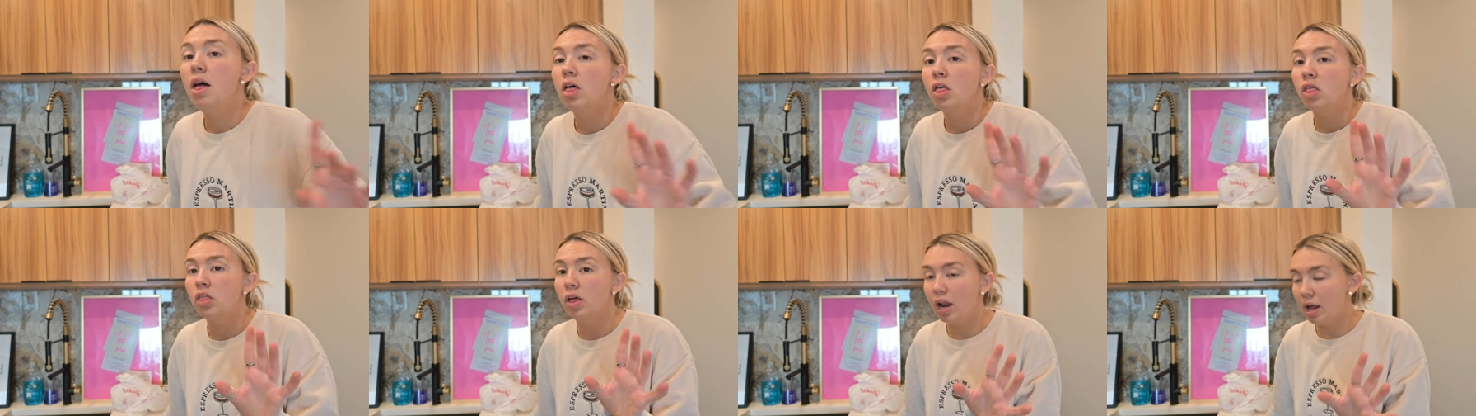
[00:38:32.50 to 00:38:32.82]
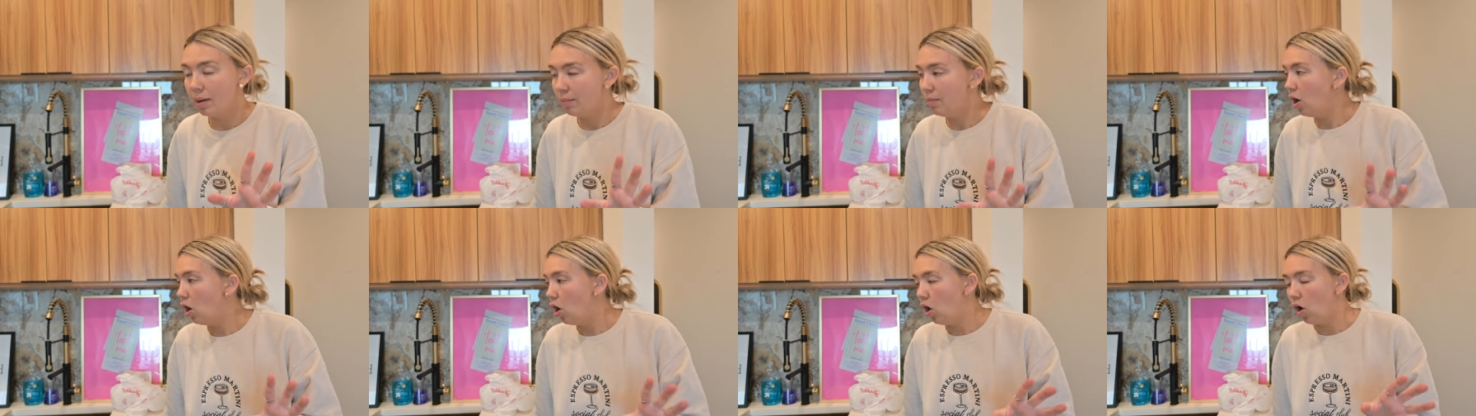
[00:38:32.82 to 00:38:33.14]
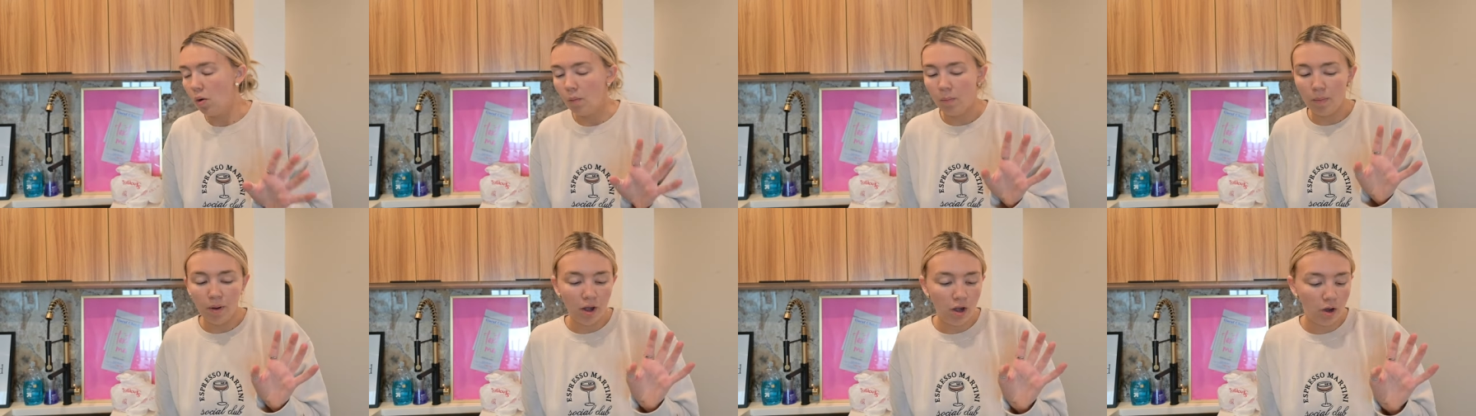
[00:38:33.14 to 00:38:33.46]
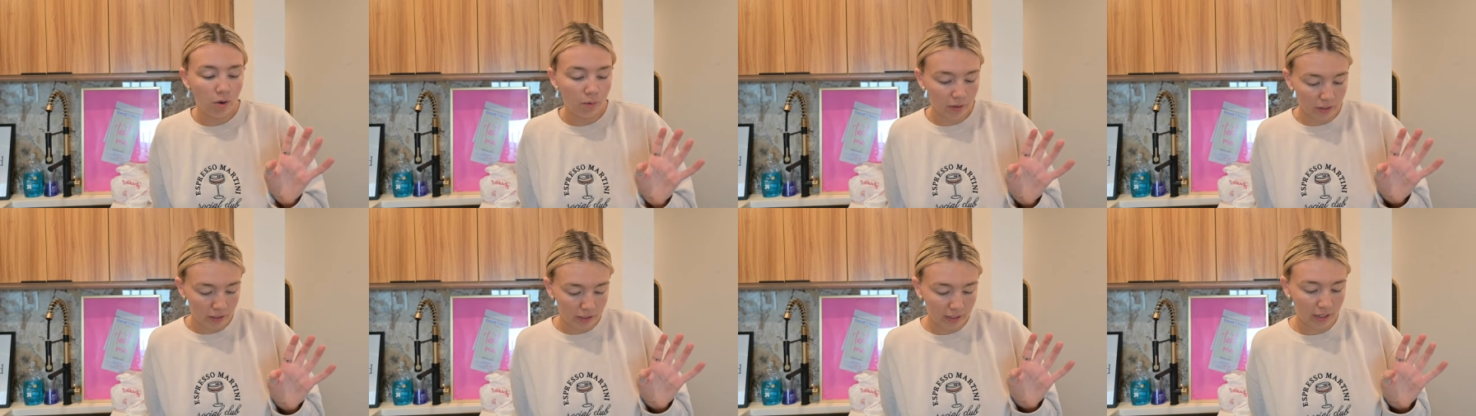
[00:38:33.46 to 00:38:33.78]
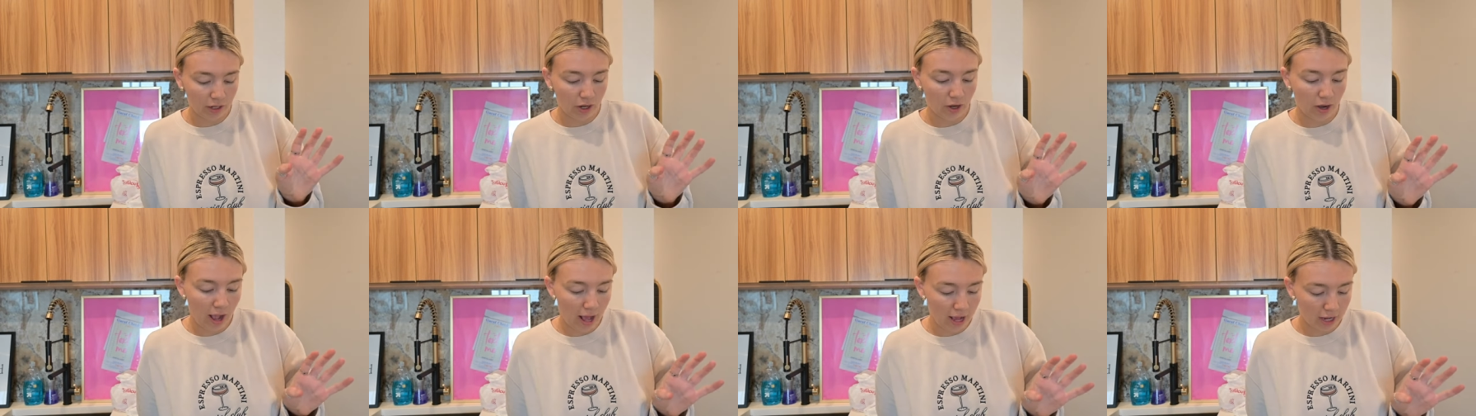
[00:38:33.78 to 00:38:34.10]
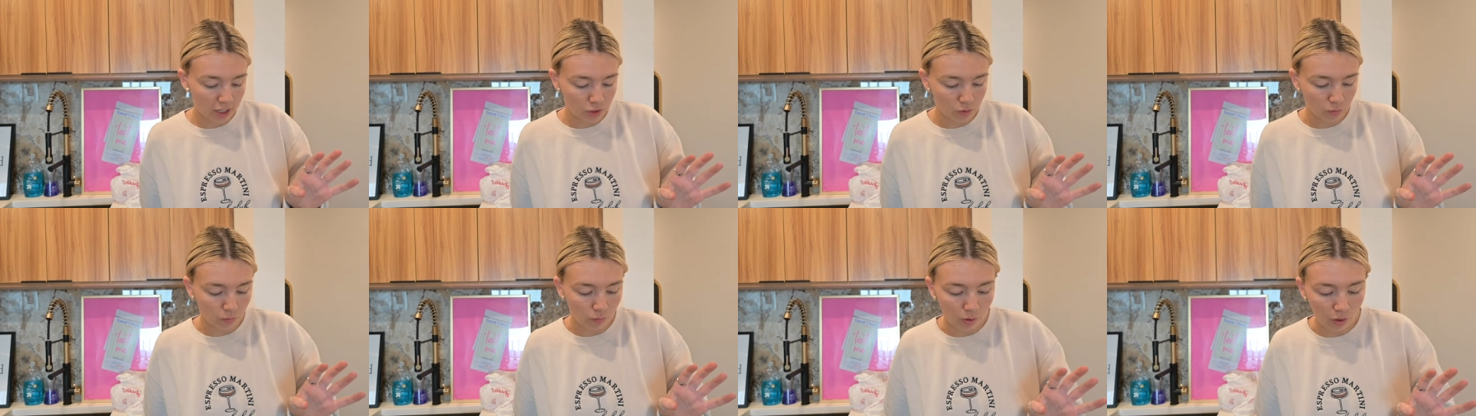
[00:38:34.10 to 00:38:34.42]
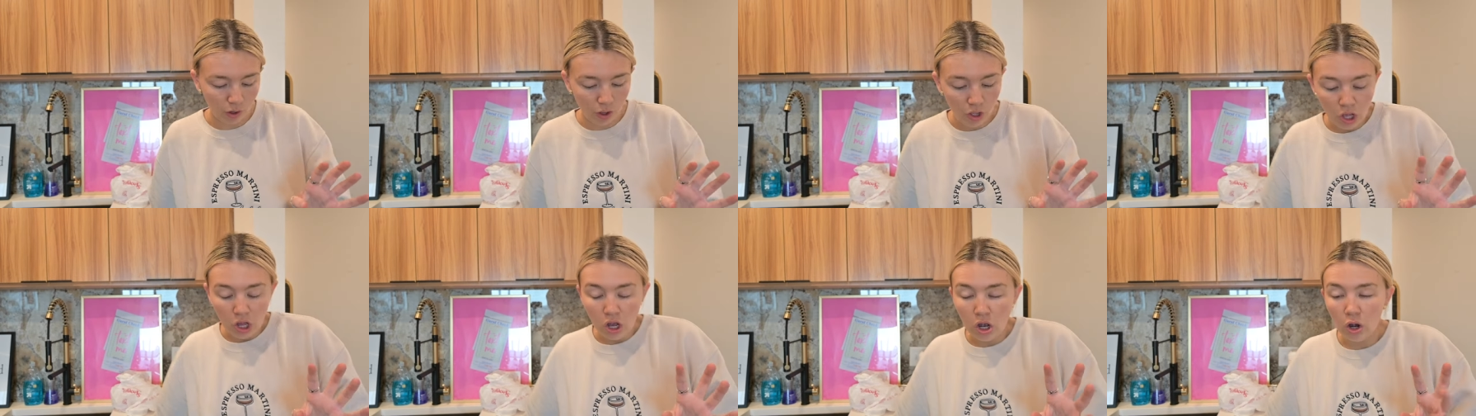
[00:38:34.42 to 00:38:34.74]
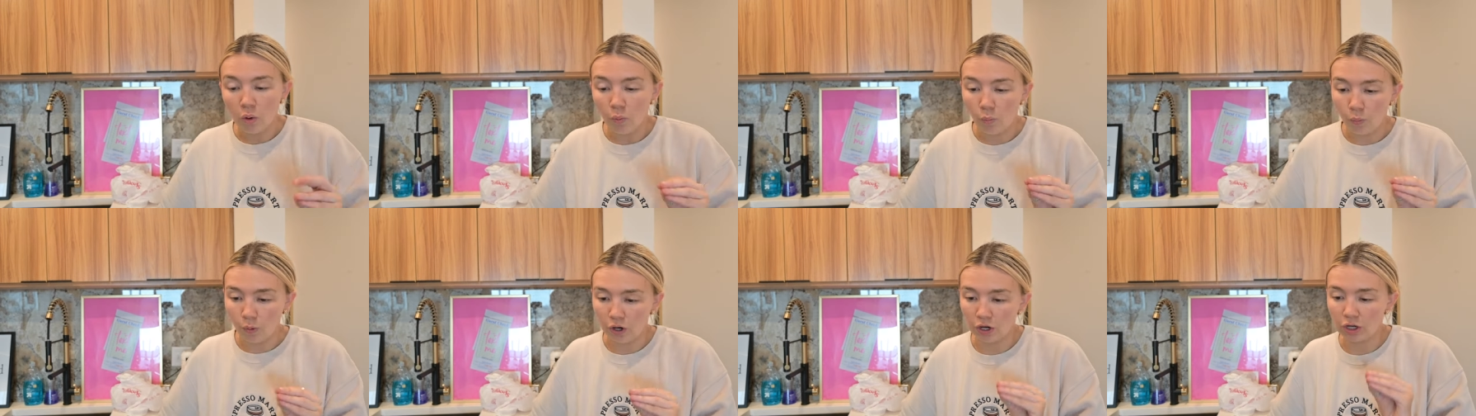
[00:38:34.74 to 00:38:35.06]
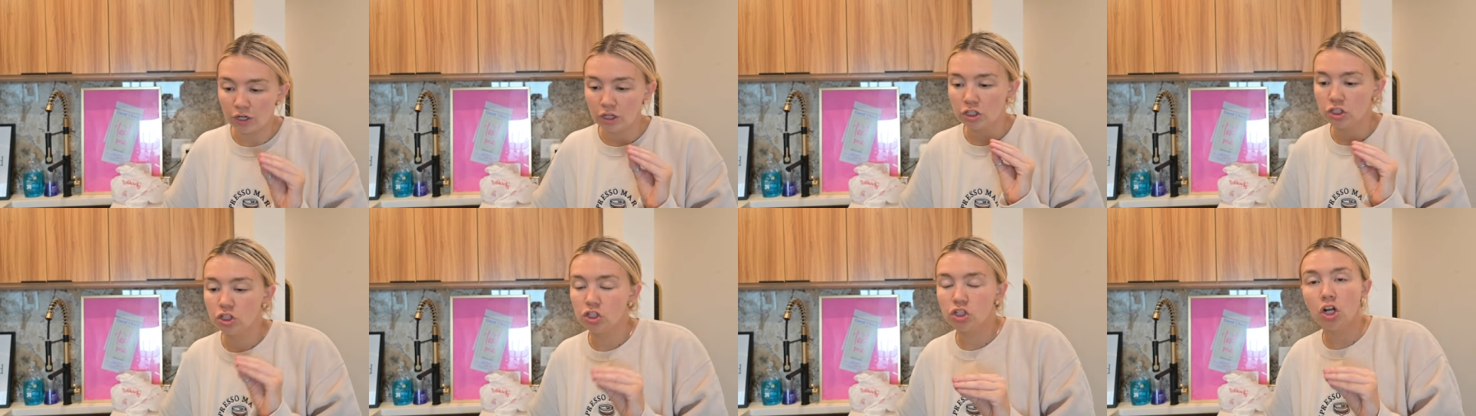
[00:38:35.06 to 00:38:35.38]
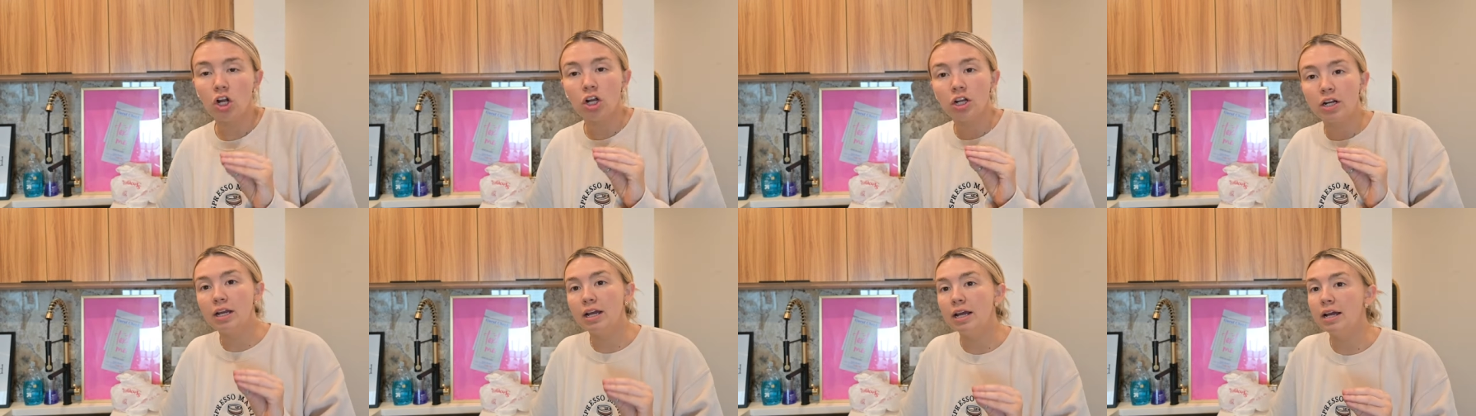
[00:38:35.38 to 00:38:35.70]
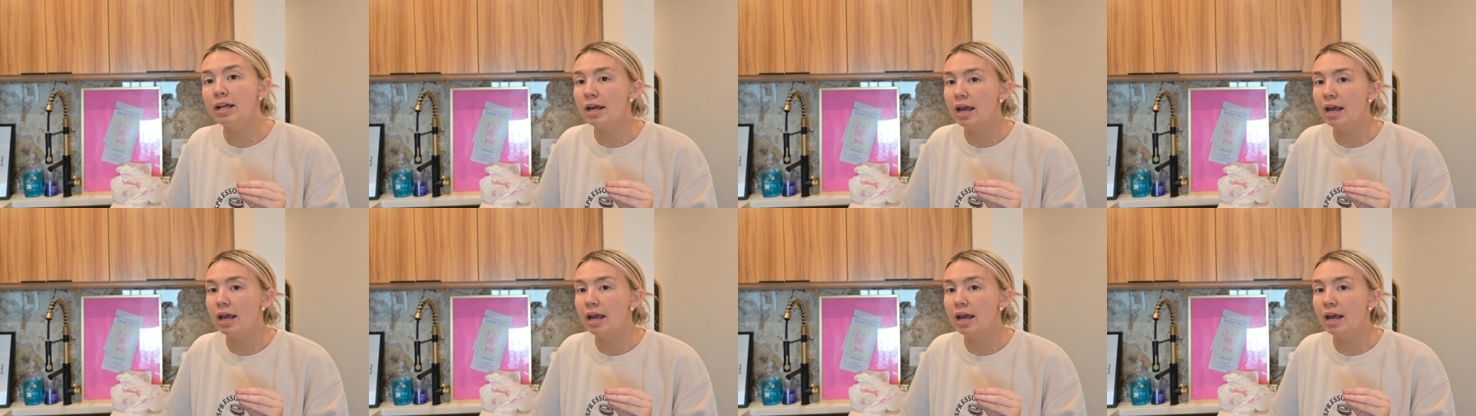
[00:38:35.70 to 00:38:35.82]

that I'm home, we're gonna get our actual work started.